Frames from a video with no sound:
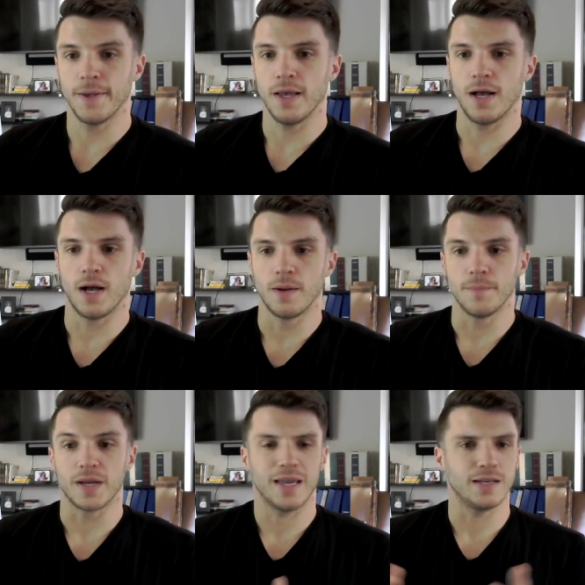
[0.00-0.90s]
Um,
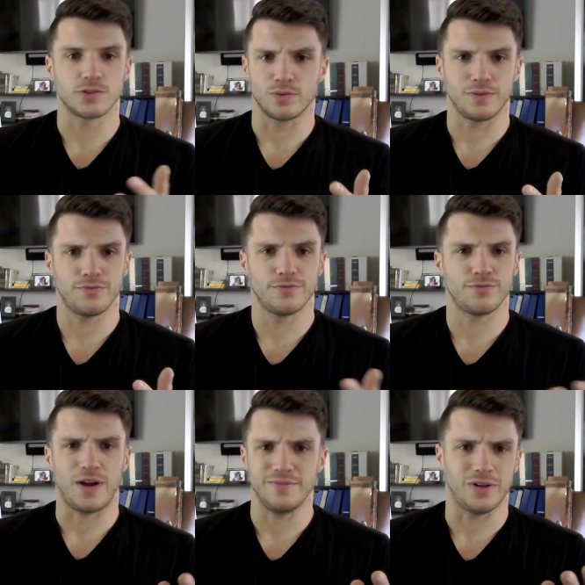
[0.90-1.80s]
again, it's only
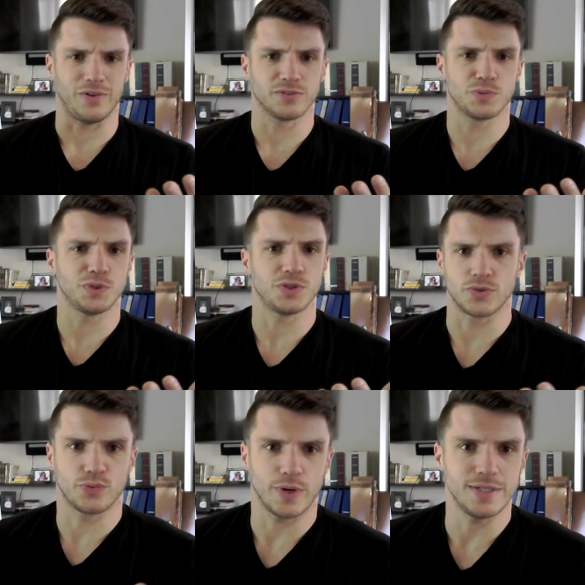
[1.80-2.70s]
five dollars, which is
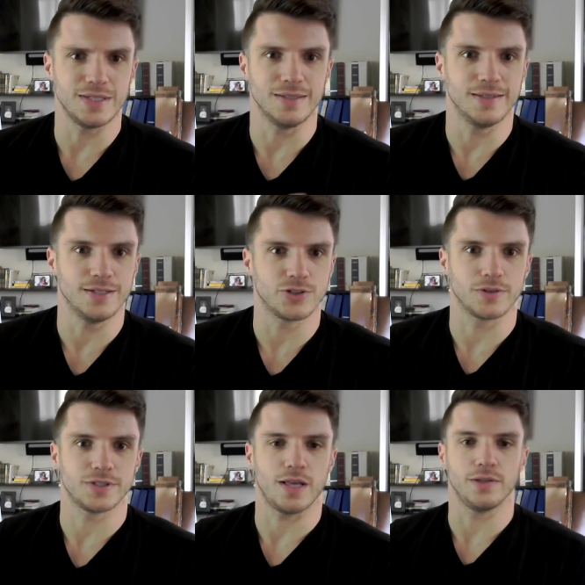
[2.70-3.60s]
crazy that they
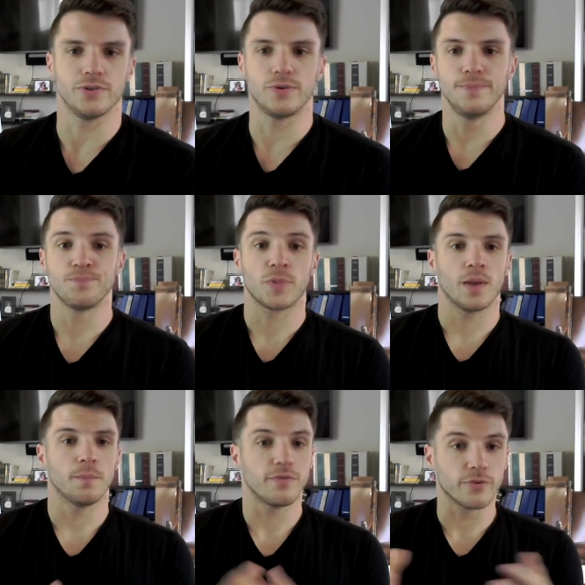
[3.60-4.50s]
charge that little.
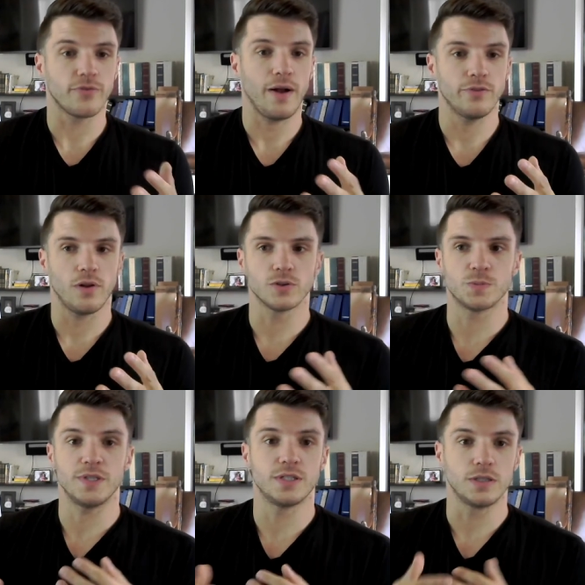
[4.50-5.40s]
But for five dollars,
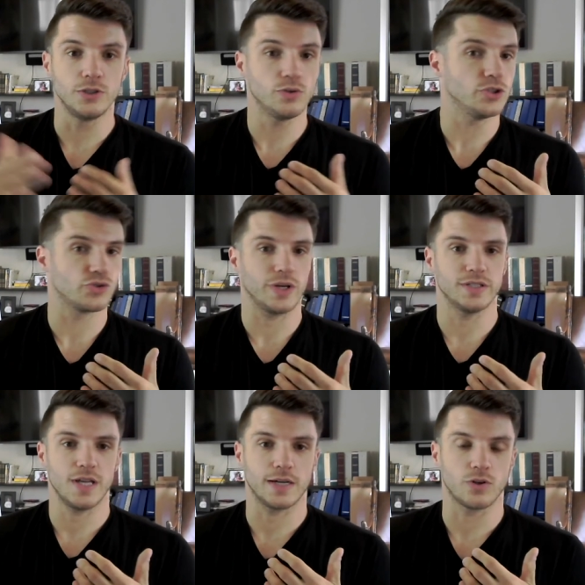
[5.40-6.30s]
basically you can
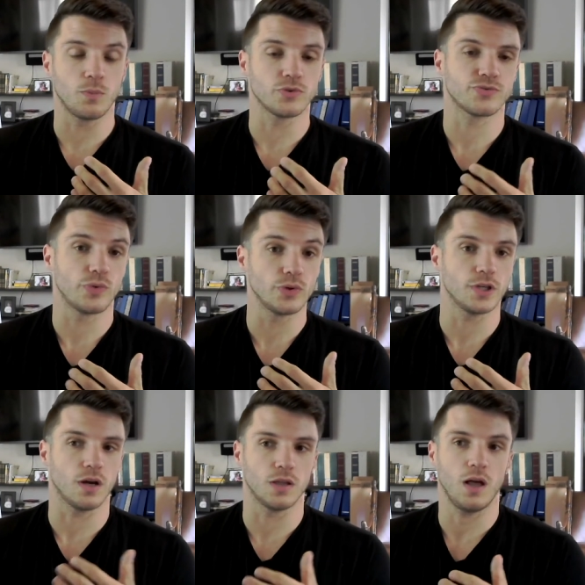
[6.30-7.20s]
transact almost fully
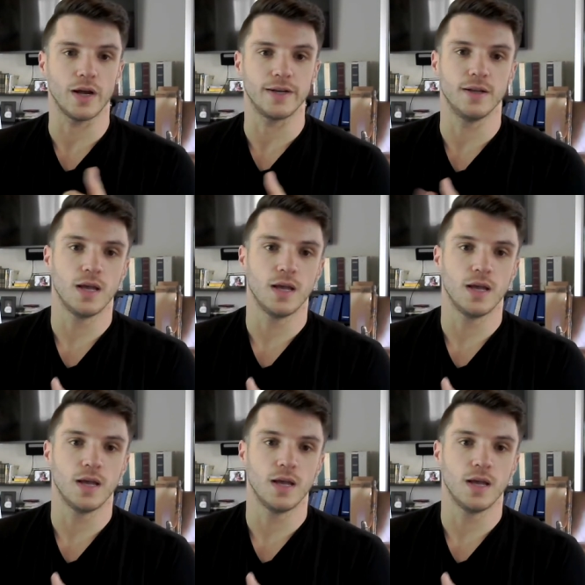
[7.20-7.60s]
online